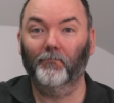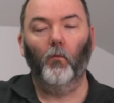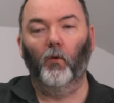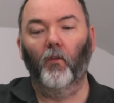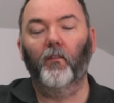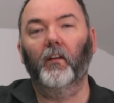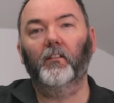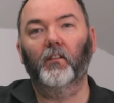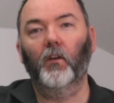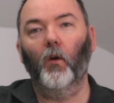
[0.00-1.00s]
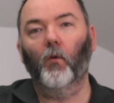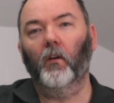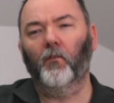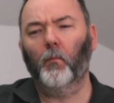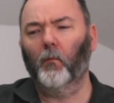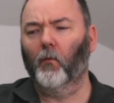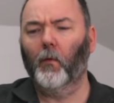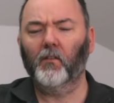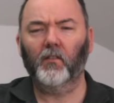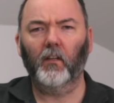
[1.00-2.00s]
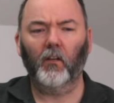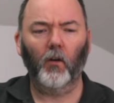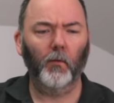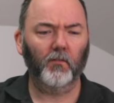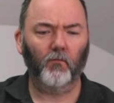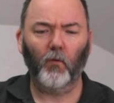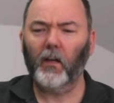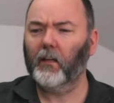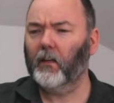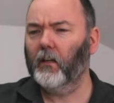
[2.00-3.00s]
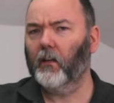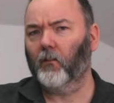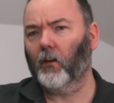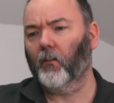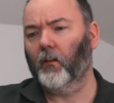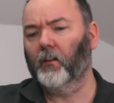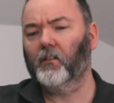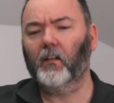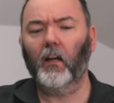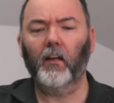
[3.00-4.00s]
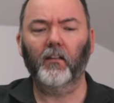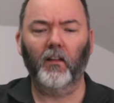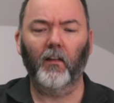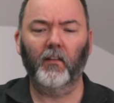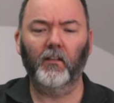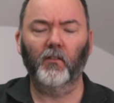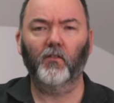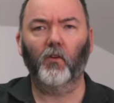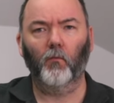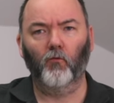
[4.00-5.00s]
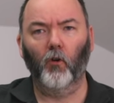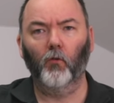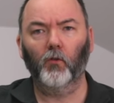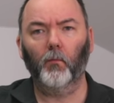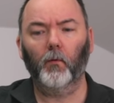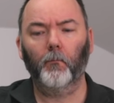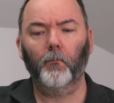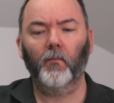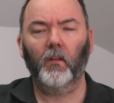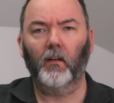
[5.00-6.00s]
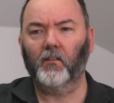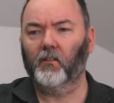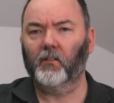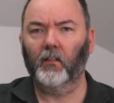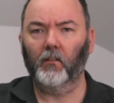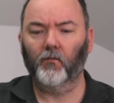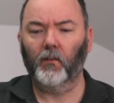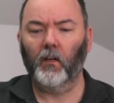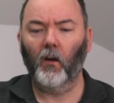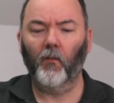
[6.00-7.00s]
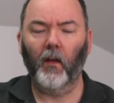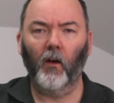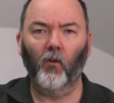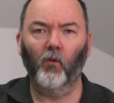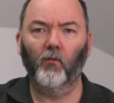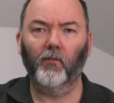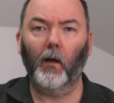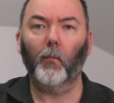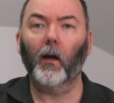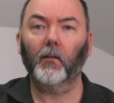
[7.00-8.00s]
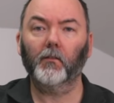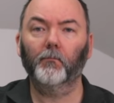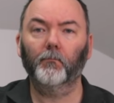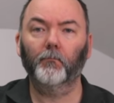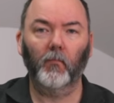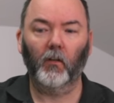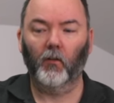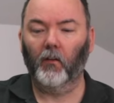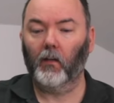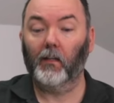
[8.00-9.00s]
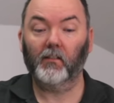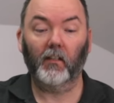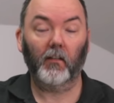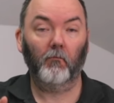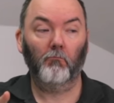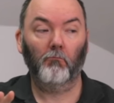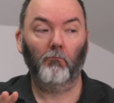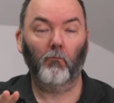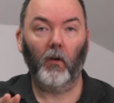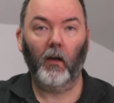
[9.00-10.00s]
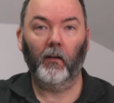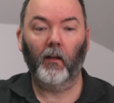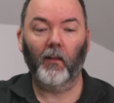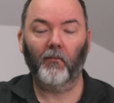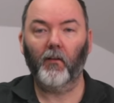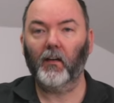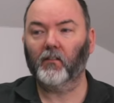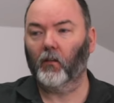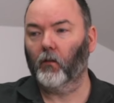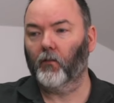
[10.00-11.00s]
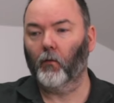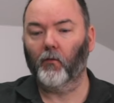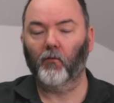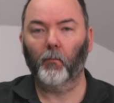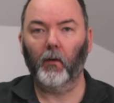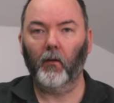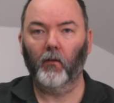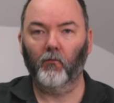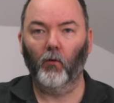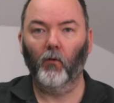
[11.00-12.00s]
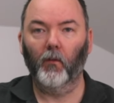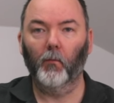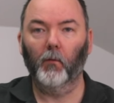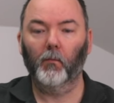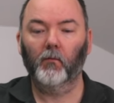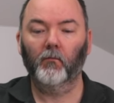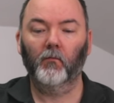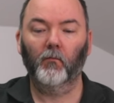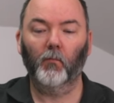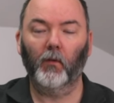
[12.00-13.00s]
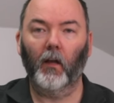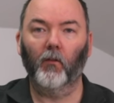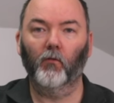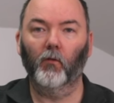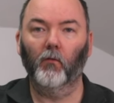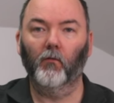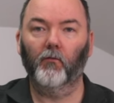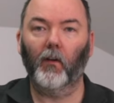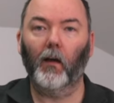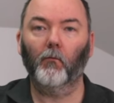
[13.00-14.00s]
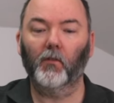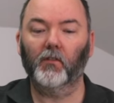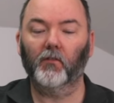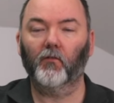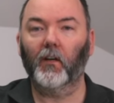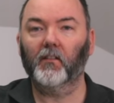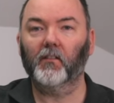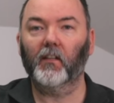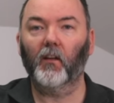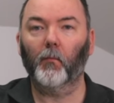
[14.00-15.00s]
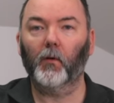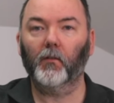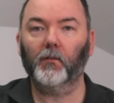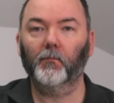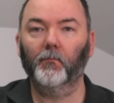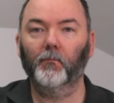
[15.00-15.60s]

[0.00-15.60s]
One other thing to note, and a few people have mentioned it in comments on Reddit and around the internet, is that these used to come rolled up. As you can see in this video, they are all flat packed, including the classic and now the FX. I don't know if they went through a period of rolling them up, but now they're all flat, which is great to see out of the box.